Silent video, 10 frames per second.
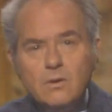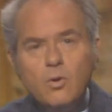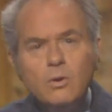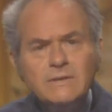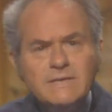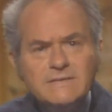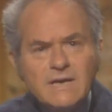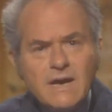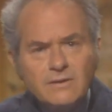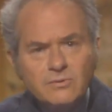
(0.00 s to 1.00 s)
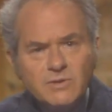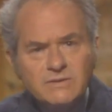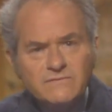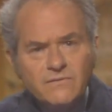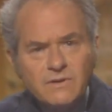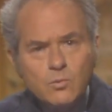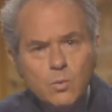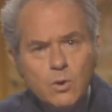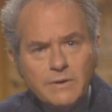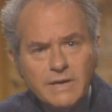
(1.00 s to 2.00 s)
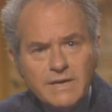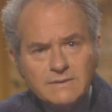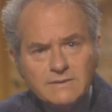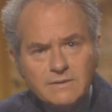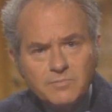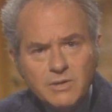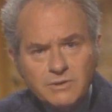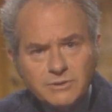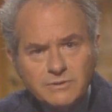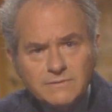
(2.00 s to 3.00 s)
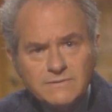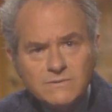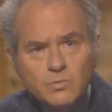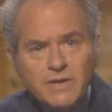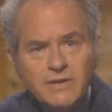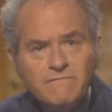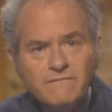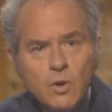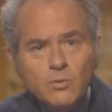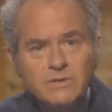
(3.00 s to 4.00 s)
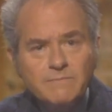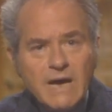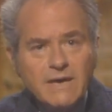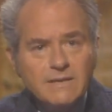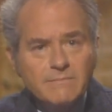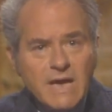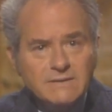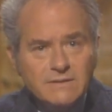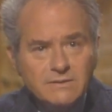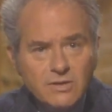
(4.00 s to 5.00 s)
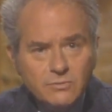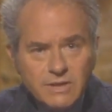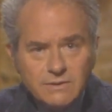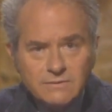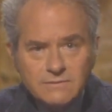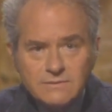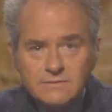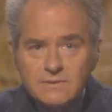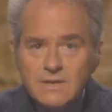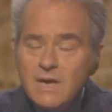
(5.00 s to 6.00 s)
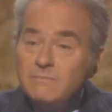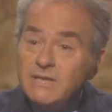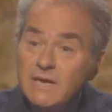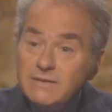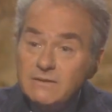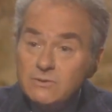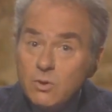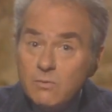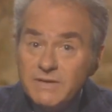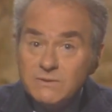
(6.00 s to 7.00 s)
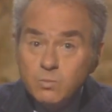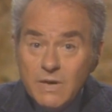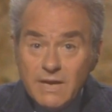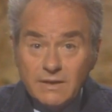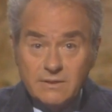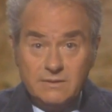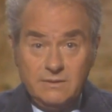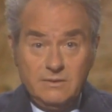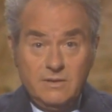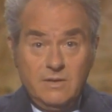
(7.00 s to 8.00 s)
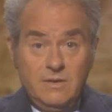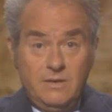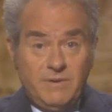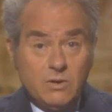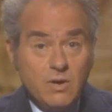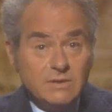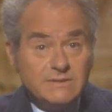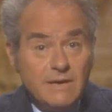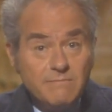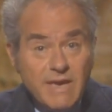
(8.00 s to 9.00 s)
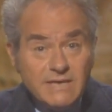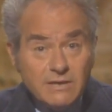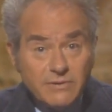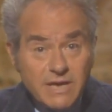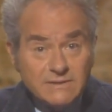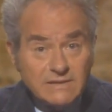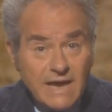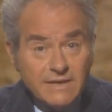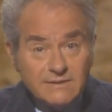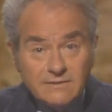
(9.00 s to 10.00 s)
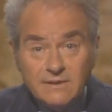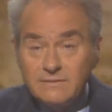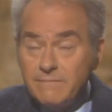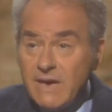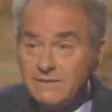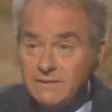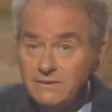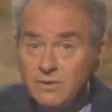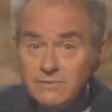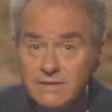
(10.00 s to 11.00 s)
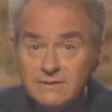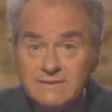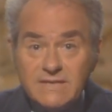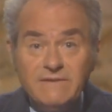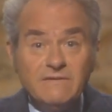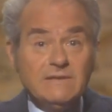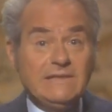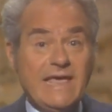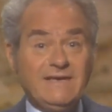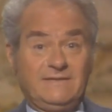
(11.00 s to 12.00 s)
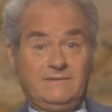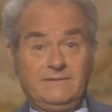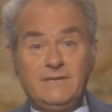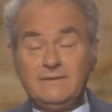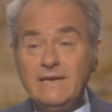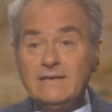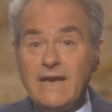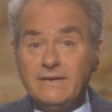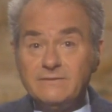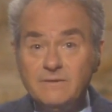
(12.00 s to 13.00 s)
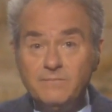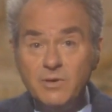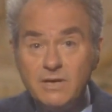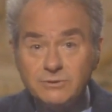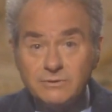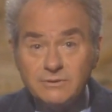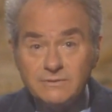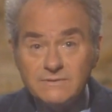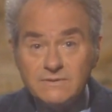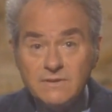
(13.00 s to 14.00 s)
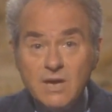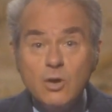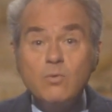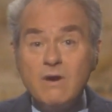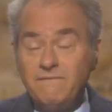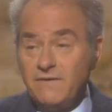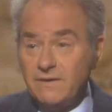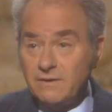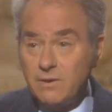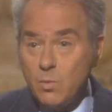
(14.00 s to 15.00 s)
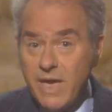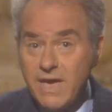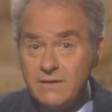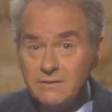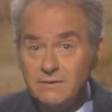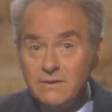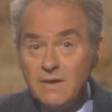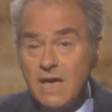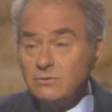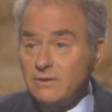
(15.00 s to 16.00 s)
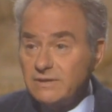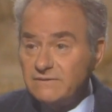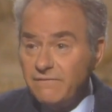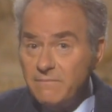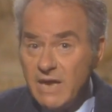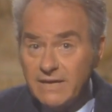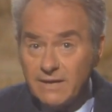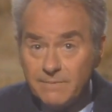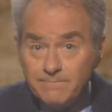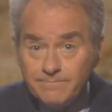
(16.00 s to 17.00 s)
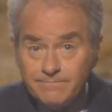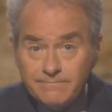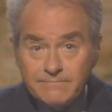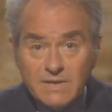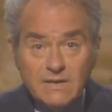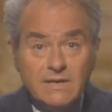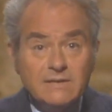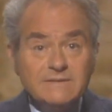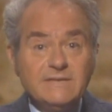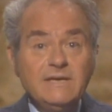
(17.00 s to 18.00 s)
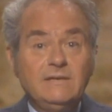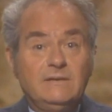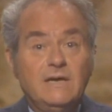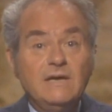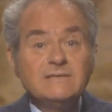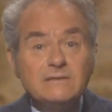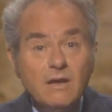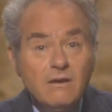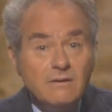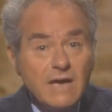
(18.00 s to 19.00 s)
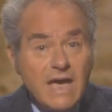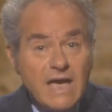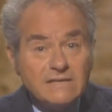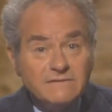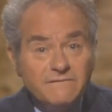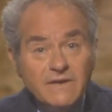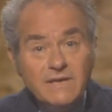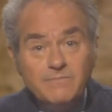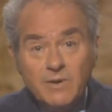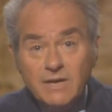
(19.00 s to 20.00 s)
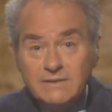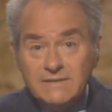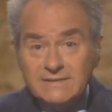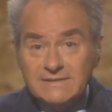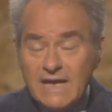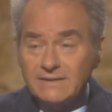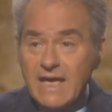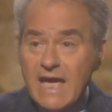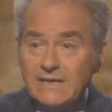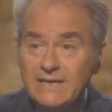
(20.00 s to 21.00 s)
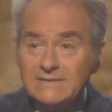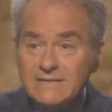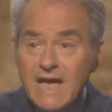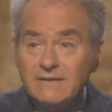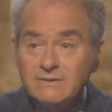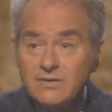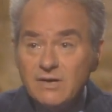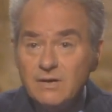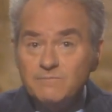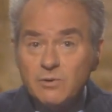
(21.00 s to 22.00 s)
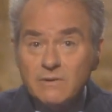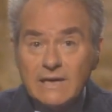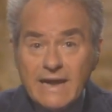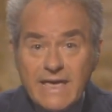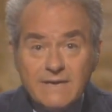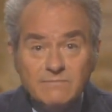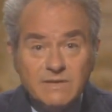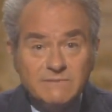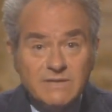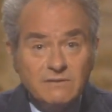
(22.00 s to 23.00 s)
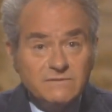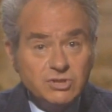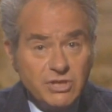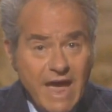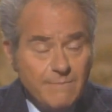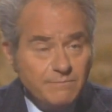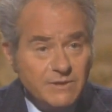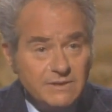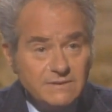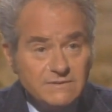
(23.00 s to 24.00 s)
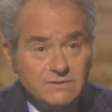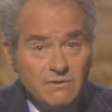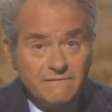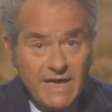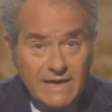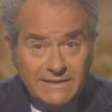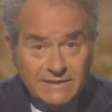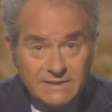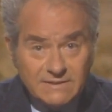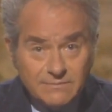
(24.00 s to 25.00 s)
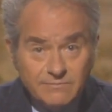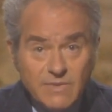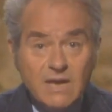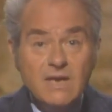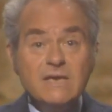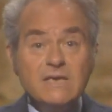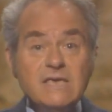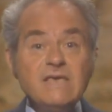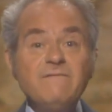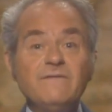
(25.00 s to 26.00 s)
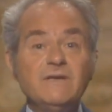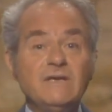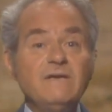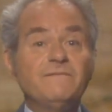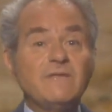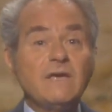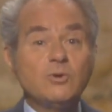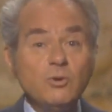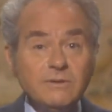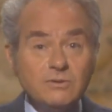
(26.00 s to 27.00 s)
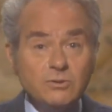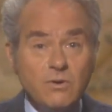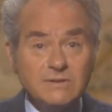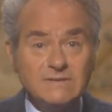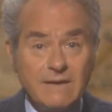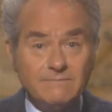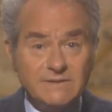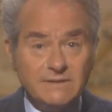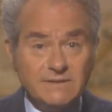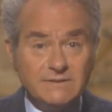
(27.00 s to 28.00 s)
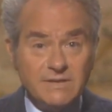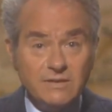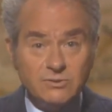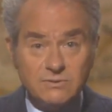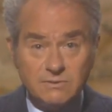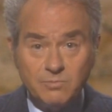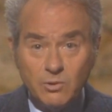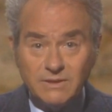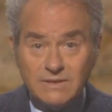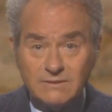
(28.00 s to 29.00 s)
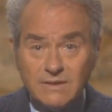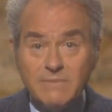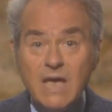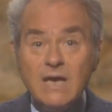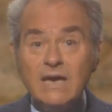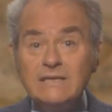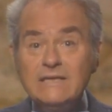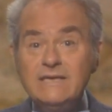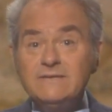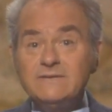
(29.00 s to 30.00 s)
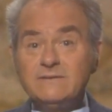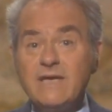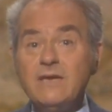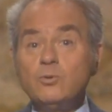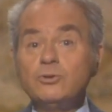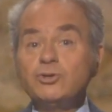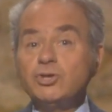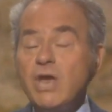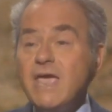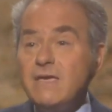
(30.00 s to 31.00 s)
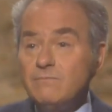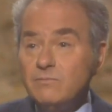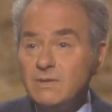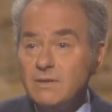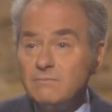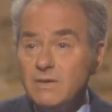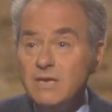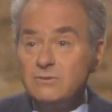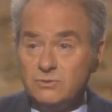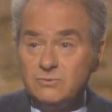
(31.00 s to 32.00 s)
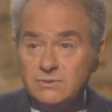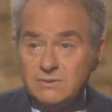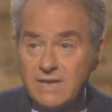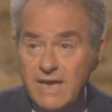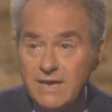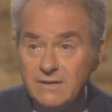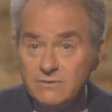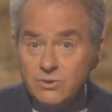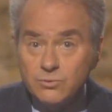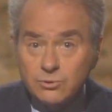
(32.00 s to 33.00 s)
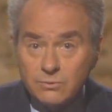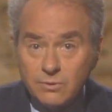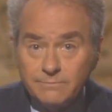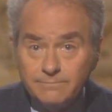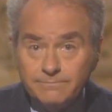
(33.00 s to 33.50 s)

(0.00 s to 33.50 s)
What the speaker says: All these arguments for a war against the Persians were invoked by the Macedonians, but they didn't always work, because many Greeks liked the Macedonians even less than they liked the Persians, who were further away and not as familiar. Still, as long as Philip and his son Alexander proclaimed themselves champions of Hellenism, even if they couldn't talk some cities into supporting them, at least they could shame them into staying neutral.